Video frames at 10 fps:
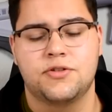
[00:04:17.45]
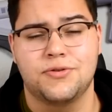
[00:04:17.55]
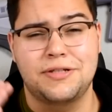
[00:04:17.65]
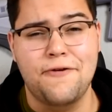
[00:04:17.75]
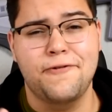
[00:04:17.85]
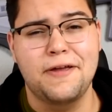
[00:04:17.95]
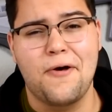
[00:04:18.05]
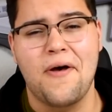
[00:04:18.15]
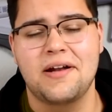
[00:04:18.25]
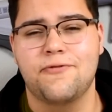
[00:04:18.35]
So definitely
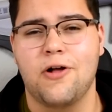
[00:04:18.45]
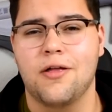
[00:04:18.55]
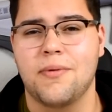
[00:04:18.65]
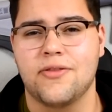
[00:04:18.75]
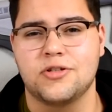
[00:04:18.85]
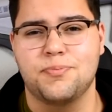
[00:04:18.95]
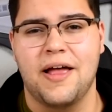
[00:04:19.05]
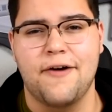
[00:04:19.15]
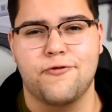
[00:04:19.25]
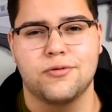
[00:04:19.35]
go ahead and follow me on those
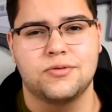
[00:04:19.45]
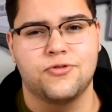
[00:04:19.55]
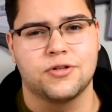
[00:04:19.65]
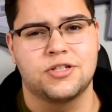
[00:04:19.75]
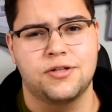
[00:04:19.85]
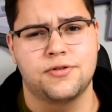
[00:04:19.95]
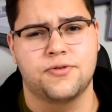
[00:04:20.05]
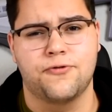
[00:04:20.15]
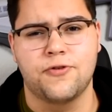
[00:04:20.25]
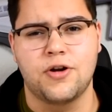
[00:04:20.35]
platforms for
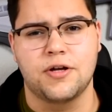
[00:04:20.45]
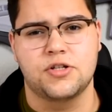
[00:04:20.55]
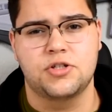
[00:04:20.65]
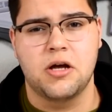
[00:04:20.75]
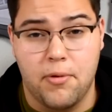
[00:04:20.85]
exclusive footage.